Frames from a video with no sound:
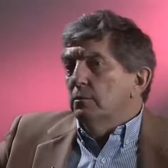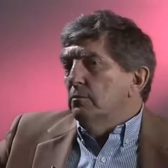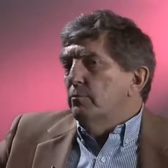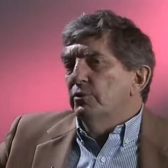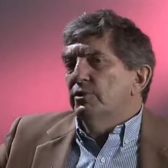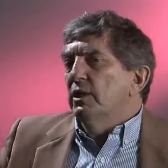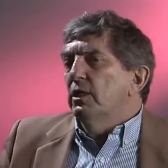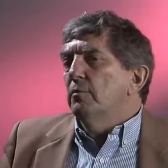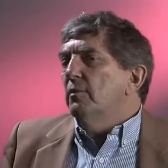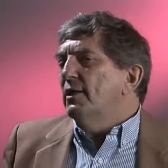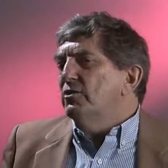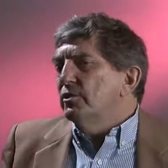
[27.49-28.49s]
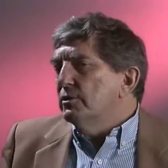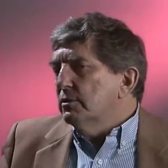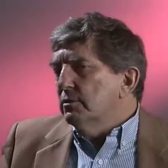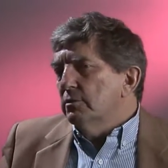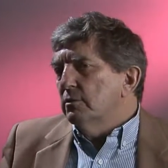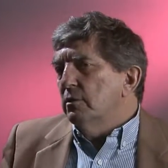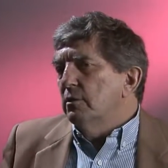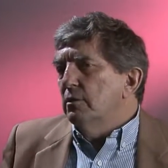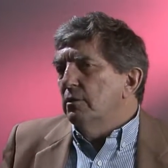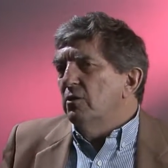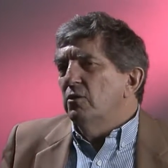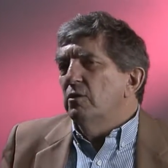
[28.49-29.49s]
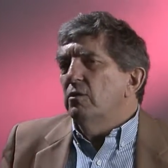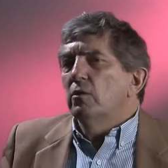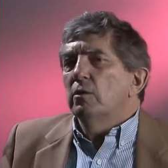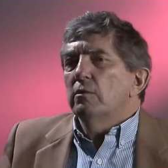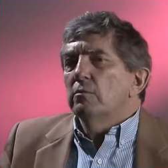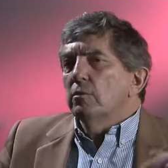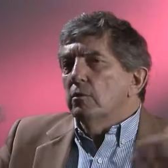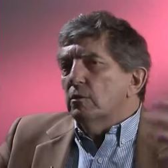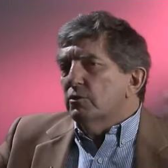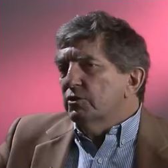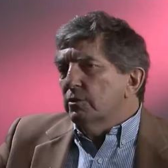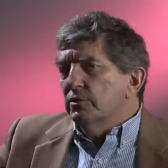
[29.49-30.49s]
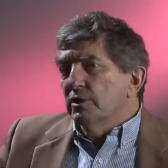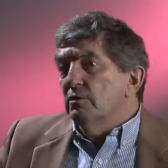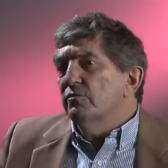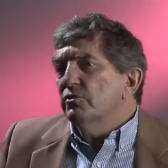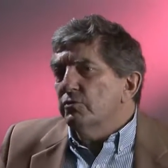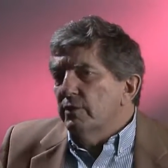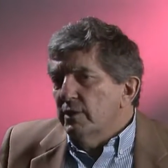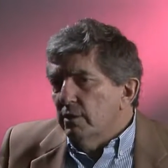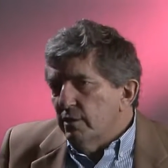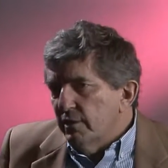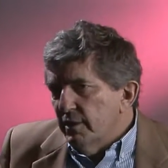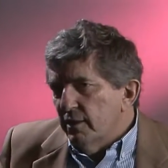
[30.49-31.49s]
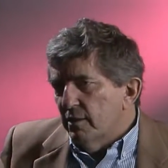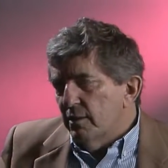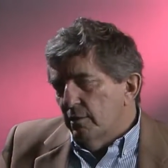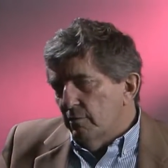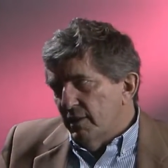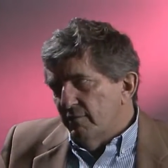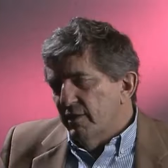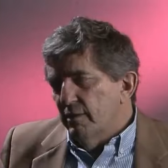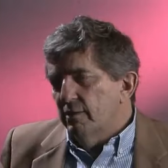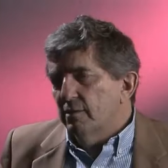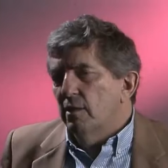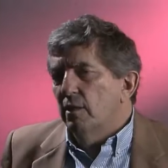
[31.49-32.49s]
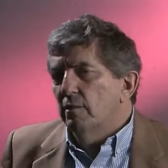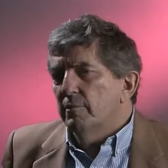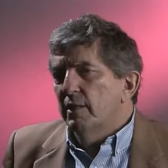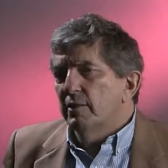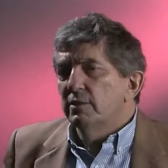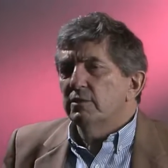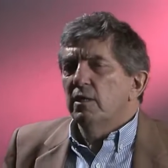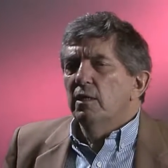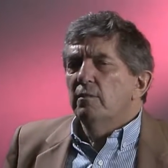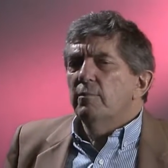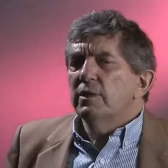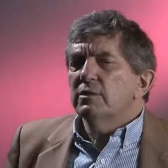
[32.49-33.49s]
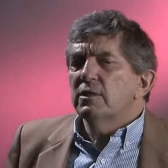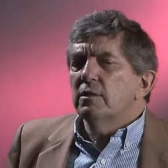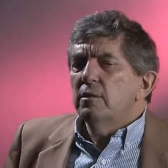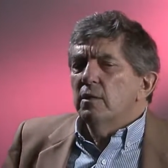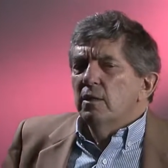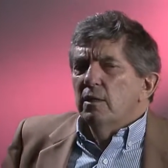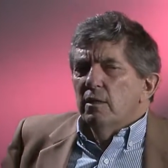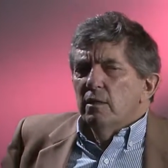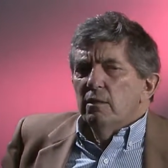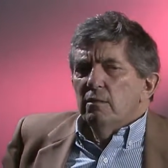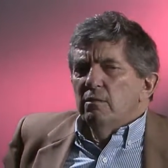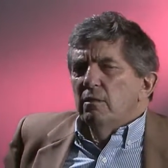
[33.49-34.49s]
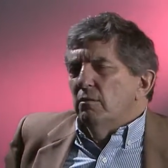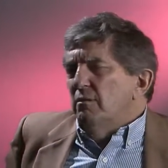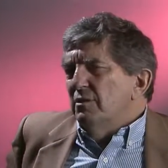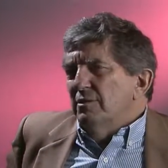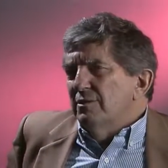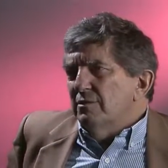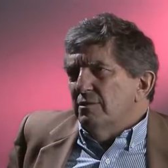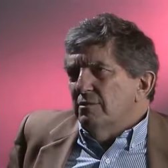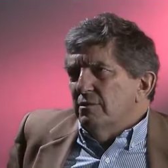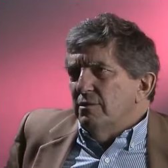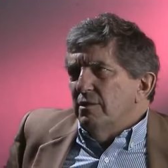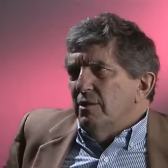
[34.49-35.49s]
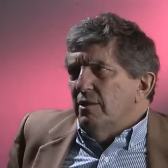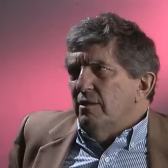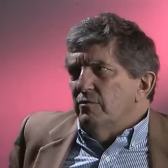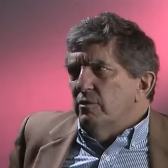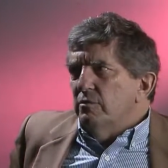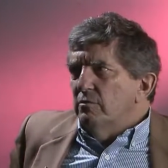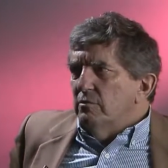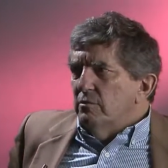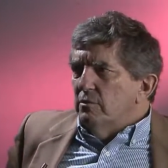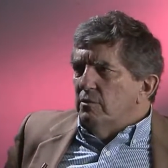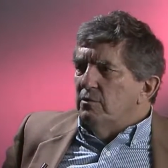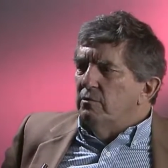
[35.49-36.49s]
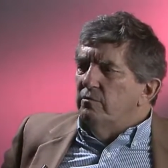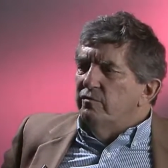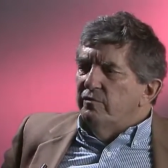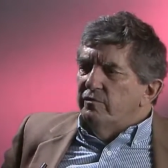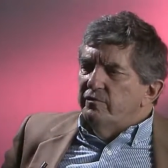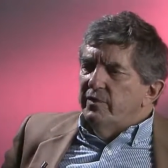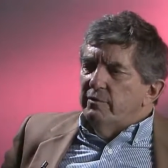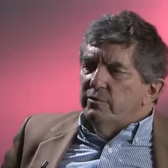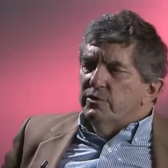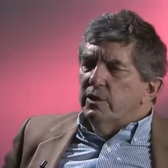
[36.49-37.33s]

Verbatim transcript: proscenium arches uh, or, or, or, a silver screen in the theater or whatever they call them nowadays. But uh, no, it's, it's a, uh, I have no favorites